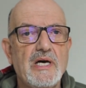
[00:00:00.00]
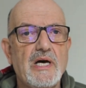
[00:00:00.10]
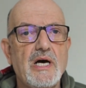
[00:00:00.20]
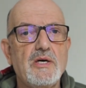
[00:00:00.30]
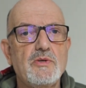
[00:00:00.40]

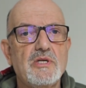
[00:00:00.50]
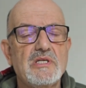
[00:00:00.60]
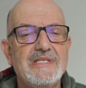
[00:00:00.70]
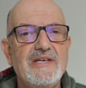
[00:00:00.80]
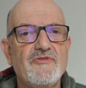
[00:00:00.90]
own
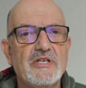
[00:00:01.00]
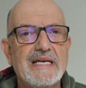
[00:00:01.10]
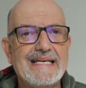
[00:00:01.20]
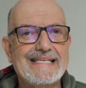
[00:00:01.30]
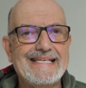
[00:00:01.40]
different
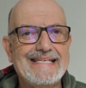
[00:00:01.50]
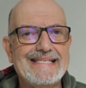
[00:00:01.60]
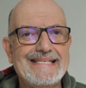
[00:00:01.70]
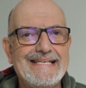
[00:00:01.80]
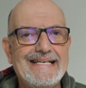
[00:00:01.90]
assets,